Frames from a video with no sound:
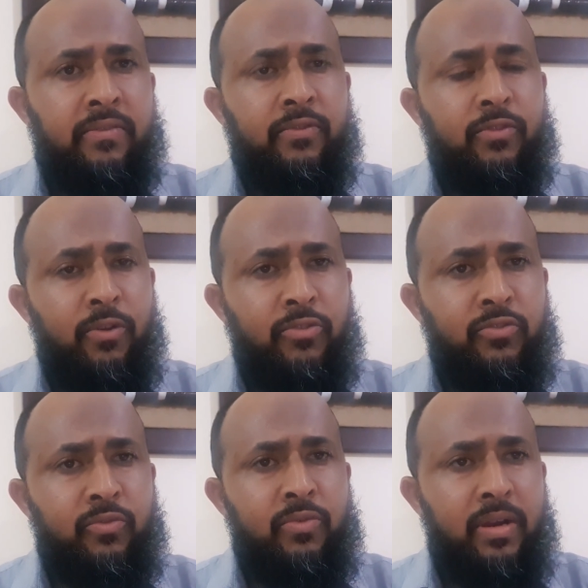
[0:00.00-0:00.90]
for those
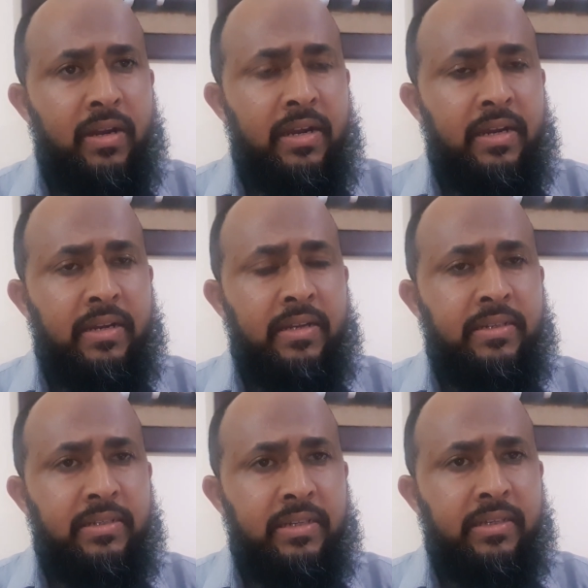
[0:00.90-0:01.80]
who are
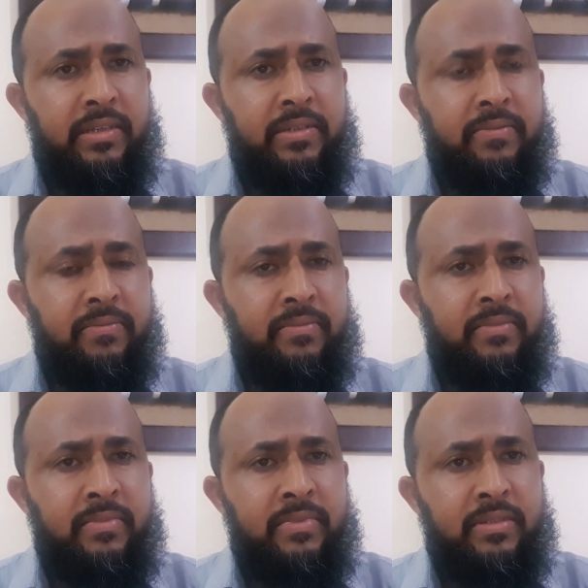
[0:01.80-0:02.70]
undertaking
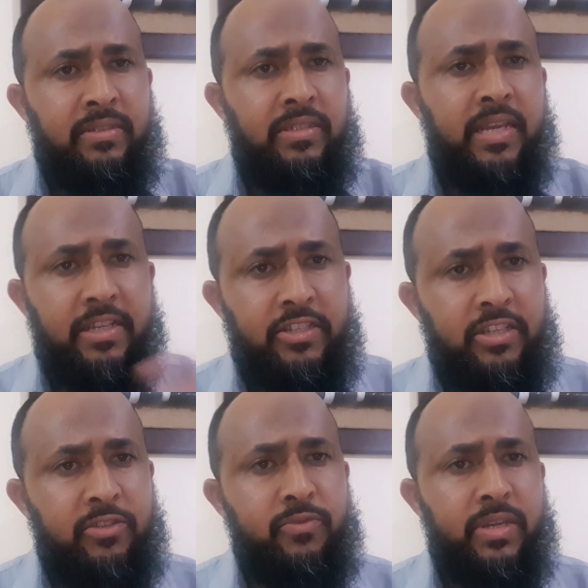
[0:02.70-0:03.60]
sex
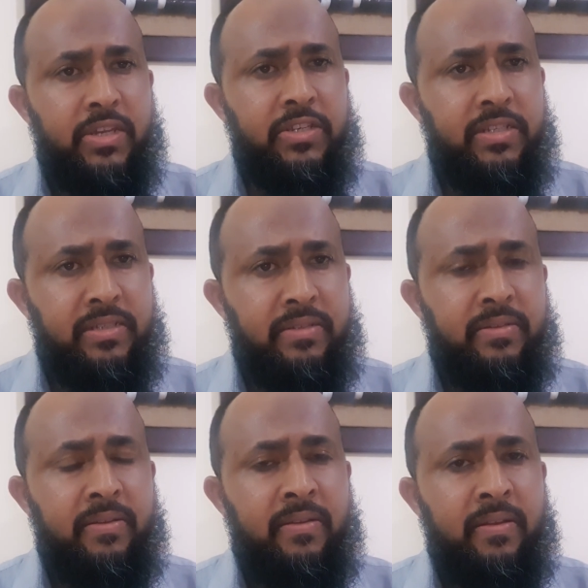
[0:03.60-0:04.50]
education
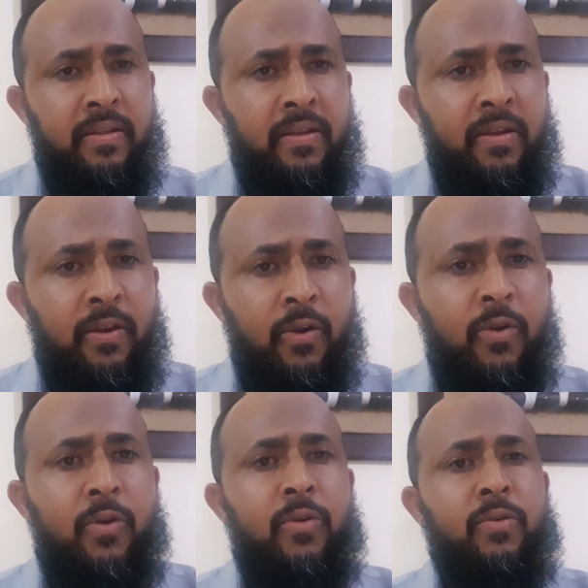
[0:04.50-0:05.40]

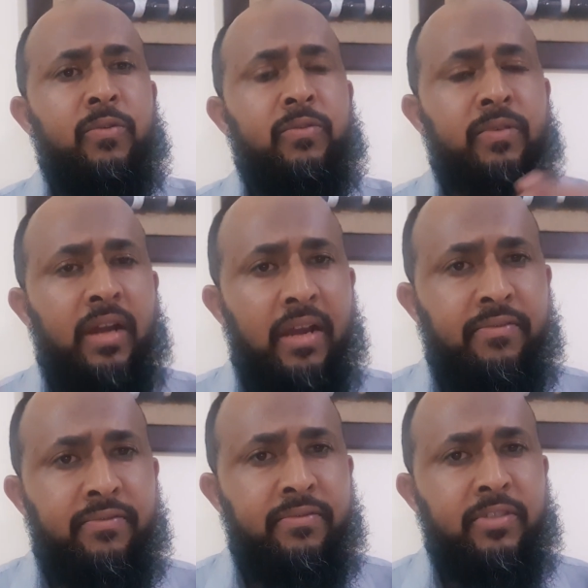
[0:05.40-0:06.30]
or
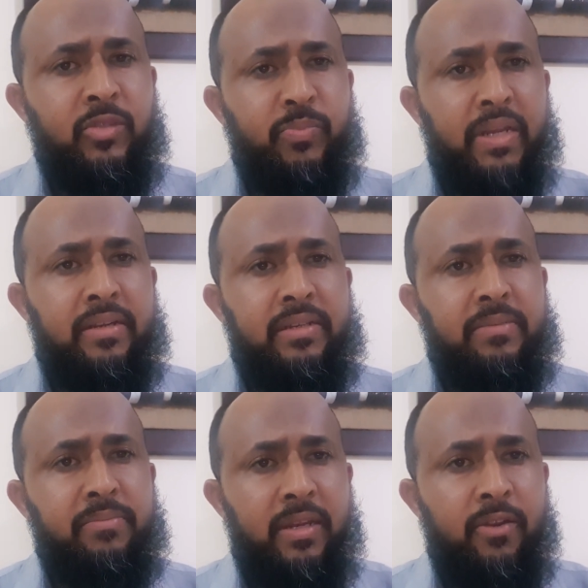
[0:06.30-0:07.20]
have spent
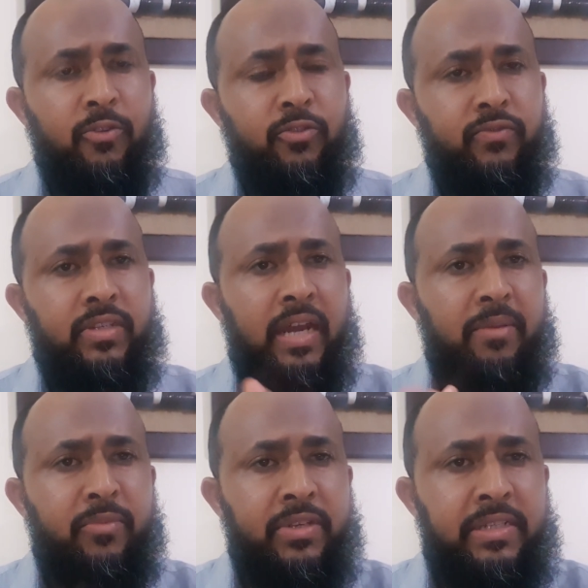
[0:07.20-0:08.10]
a lot of
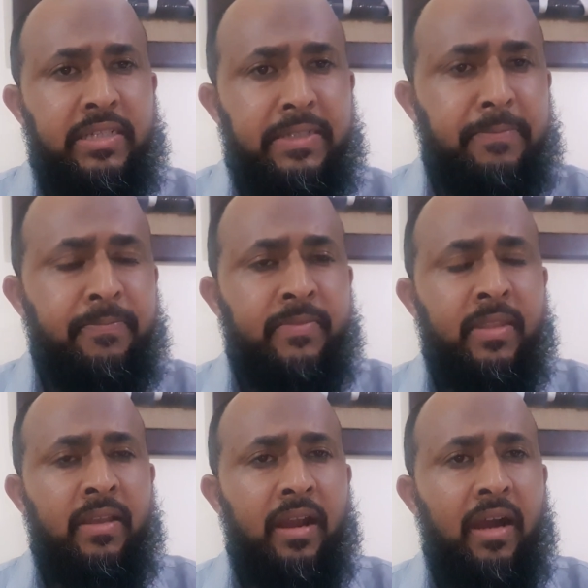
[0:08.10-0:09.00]
time reading
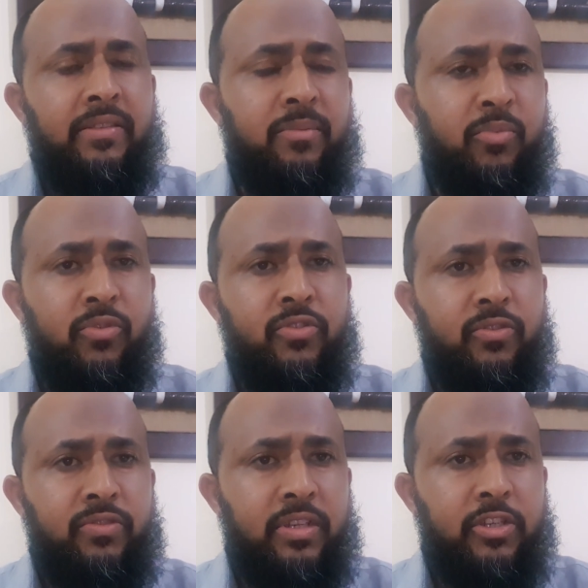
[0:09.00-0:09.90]
other books
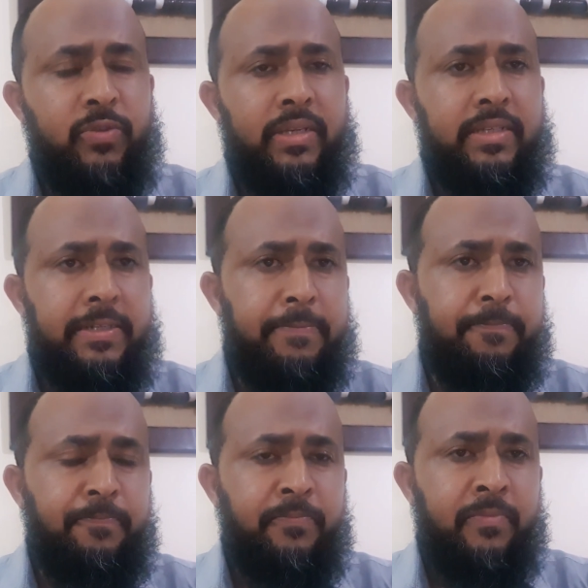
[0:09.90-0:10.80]
on sexuality.
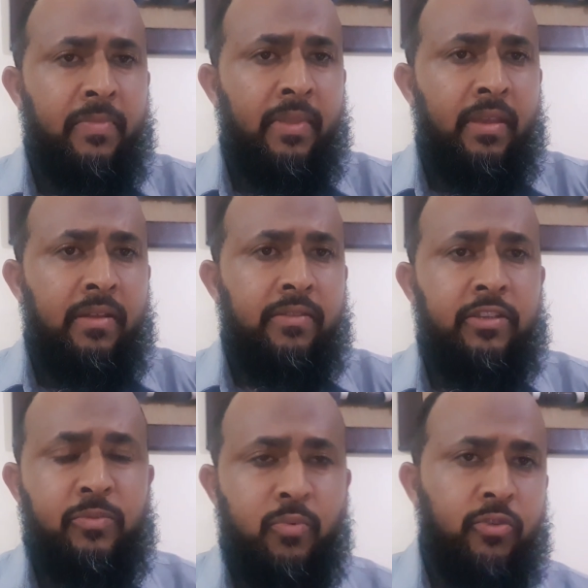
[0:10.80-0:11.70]

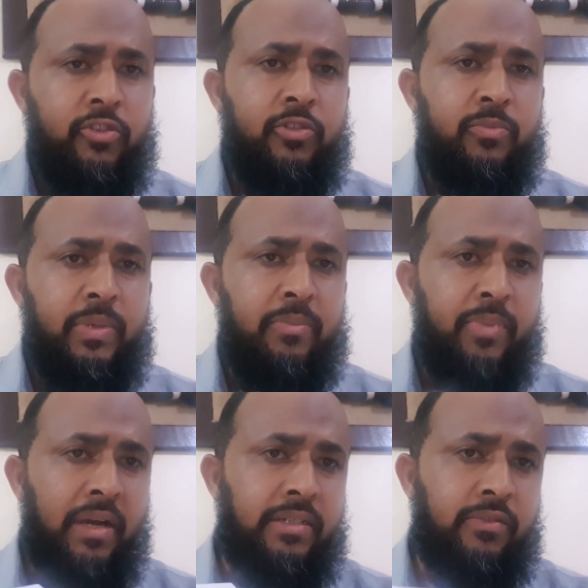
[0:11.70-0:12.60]
This book should be
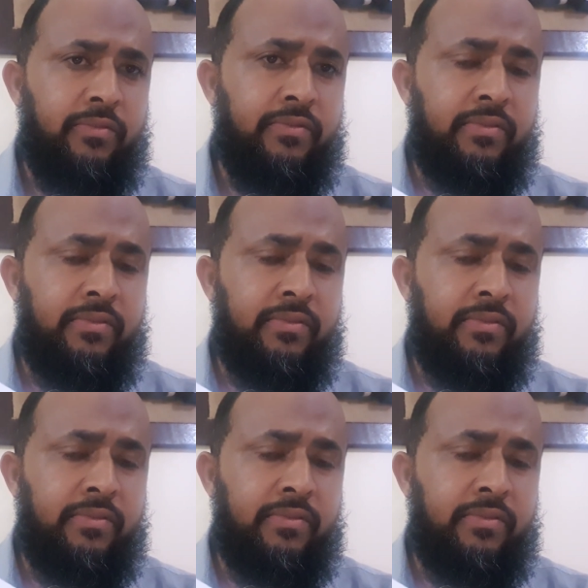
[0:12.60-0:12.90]
part of